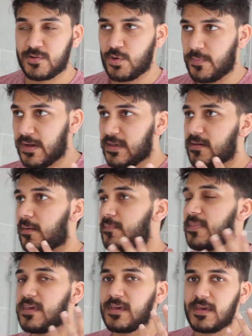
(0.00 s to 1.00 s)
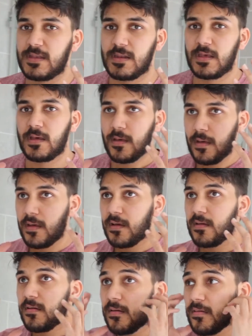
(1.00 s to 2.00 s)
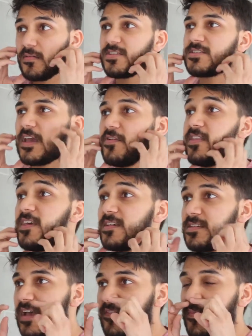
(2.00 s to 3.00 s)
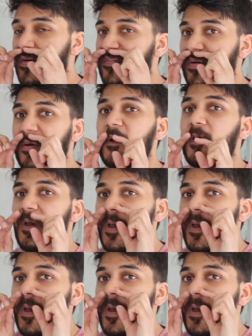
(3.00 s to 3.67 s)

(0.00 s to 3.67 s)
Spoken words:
So I'm thinking, just get rid of this, have a bit of